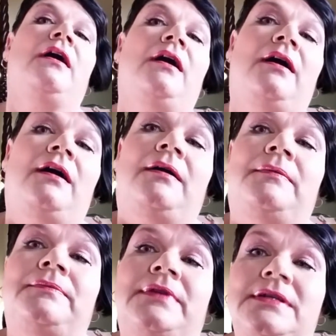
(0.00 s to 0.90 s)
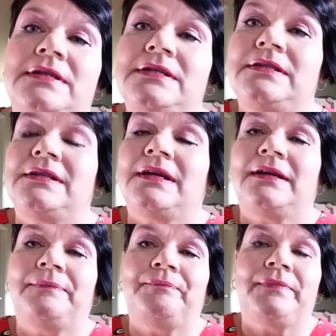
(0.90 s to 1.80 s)
Um, this is,
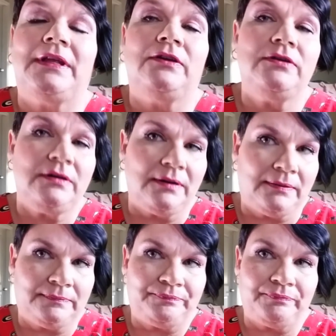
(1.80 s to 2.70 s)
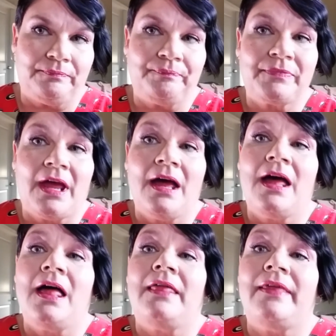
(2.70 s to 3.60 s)
it look, the
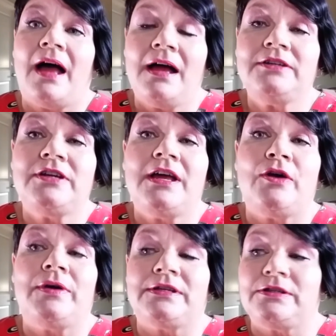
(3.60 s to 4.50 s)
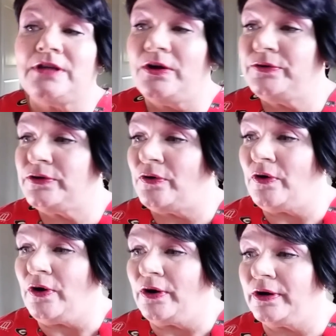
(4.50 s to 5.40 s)
eyeshadow is so
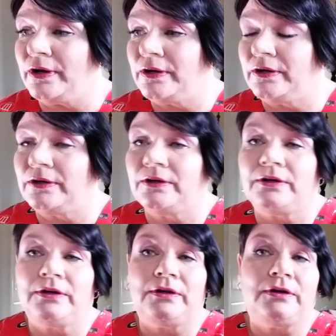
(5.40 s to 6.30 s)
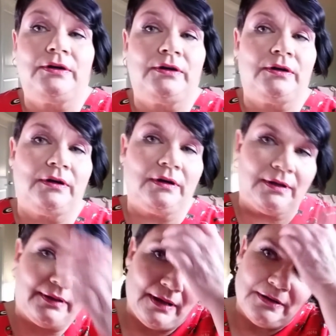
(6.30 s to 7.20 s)
dark
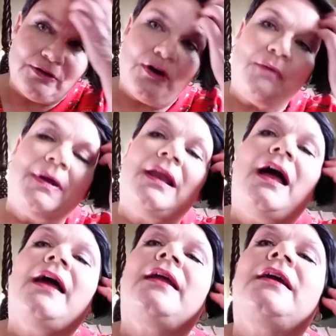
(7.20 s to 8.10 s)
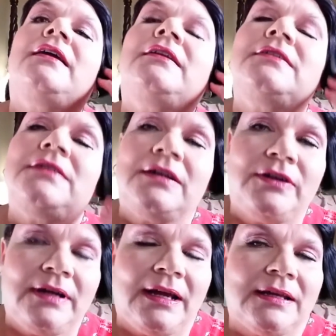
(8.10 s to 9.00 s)
I turn on my lighting and it's like
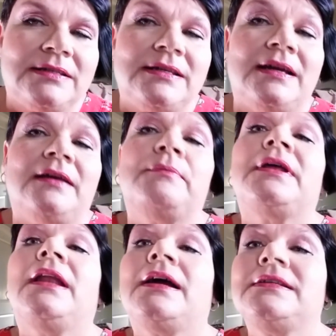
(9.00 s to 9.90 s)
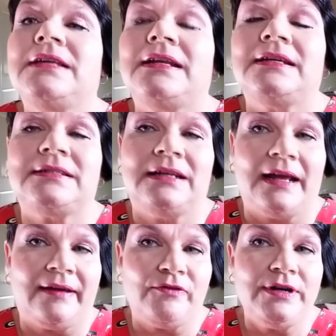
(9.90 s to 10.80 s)
you can't see it. But like I said, it's an
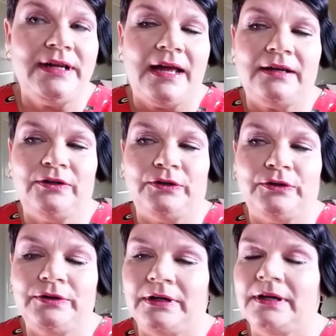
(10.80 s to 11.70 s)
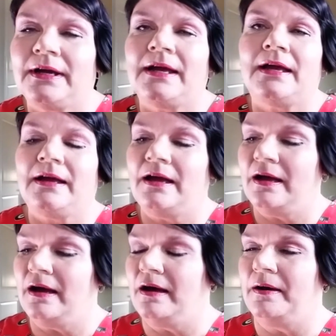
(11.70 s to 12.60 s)
everyday look.
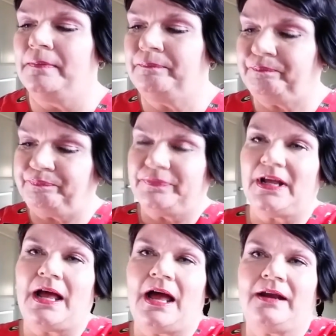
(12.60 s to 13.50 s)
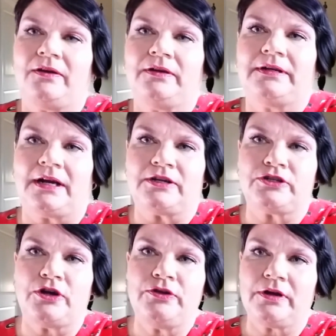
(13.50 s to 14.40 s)
Um, the, I, did I
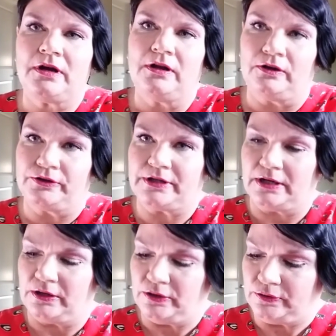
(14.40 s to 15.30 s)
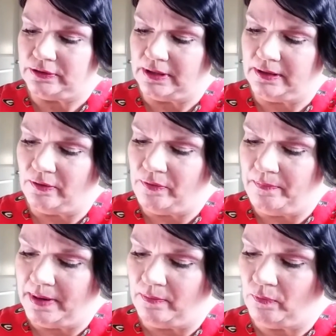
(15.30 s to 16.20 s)
show you the colors I used? I don't
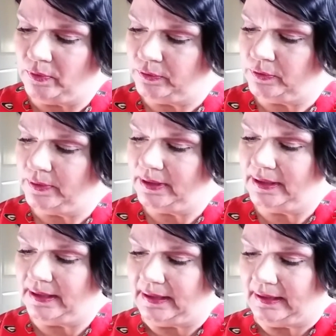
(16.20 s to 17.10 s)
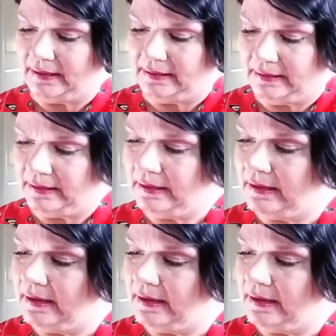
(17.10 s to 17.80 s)
remember. We'll do it again.